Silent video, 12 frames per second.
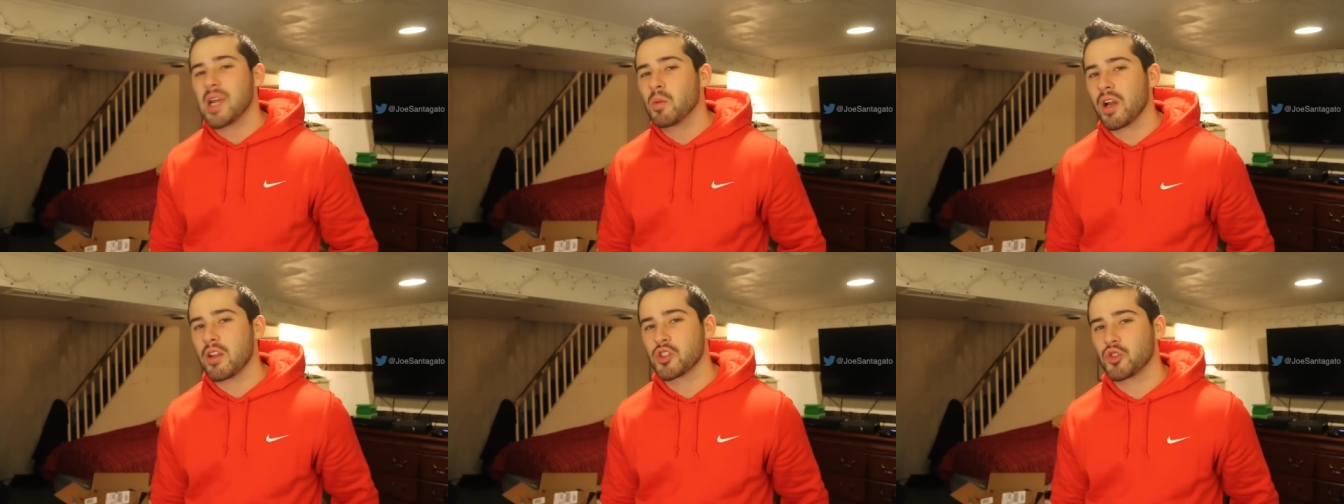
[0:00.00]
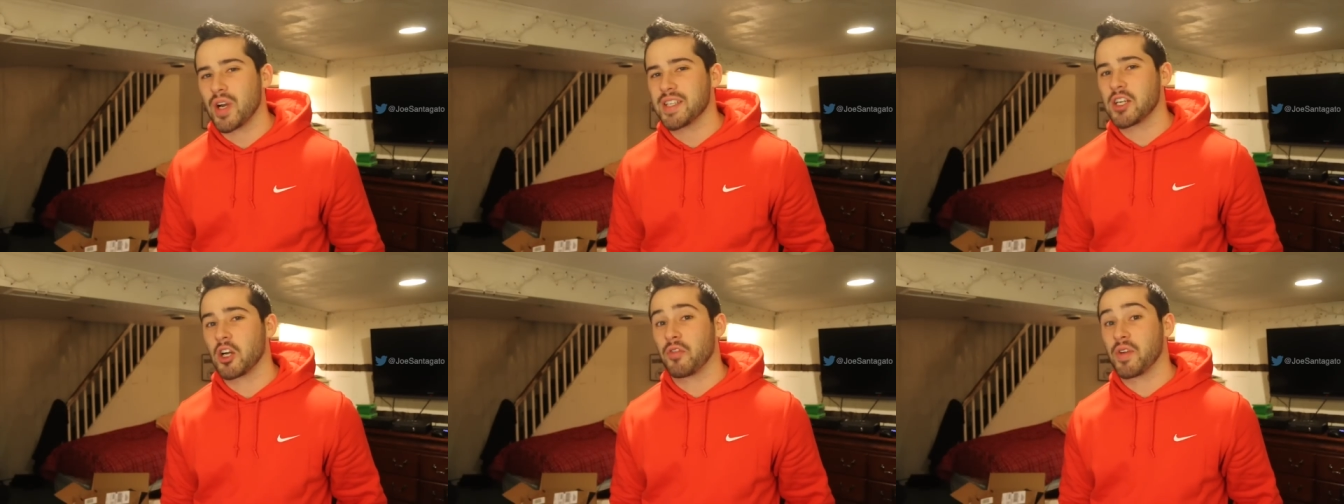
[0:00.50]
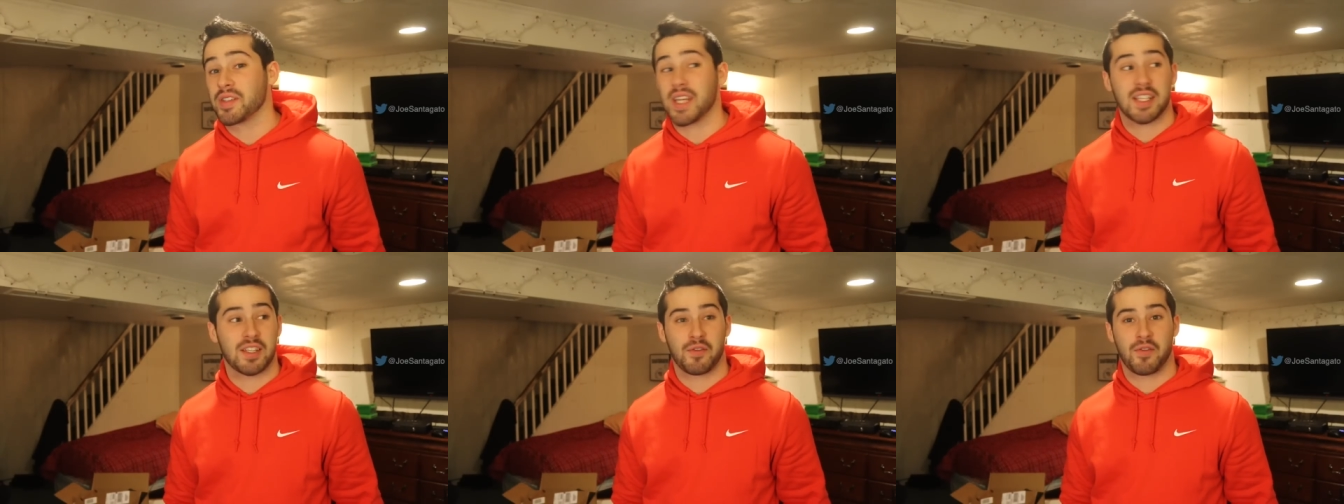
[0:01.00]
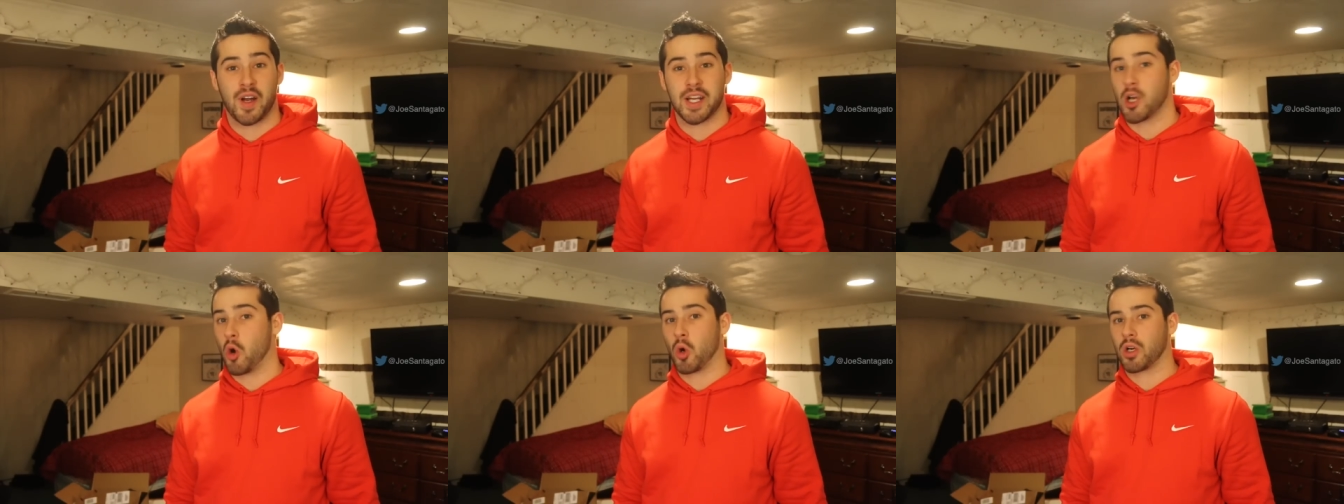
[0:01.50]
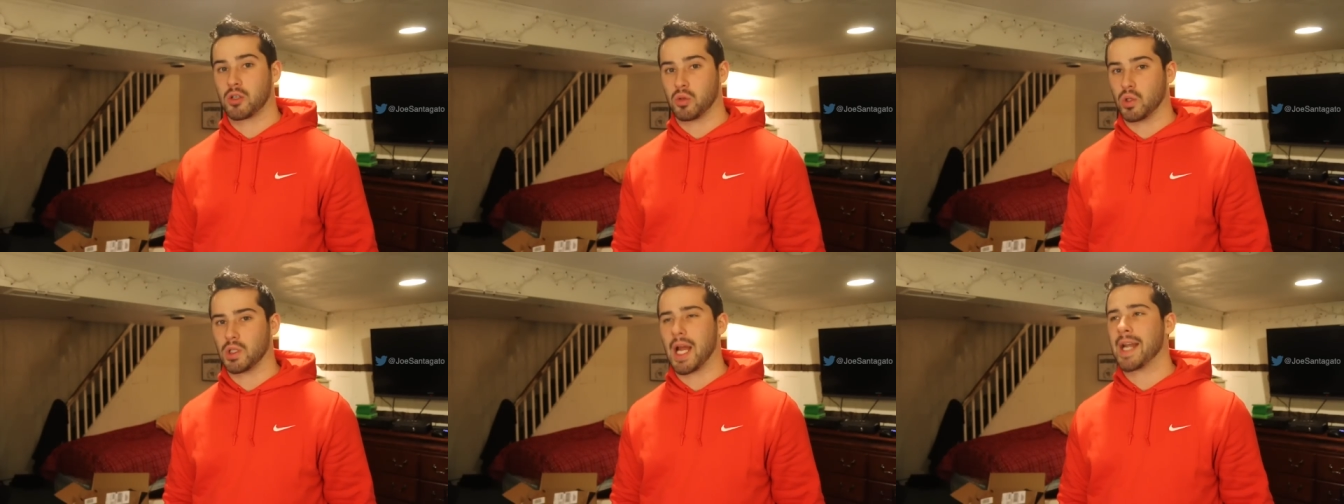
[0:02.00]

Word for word: Being one of those crazy girlfriends isn't funny or cool,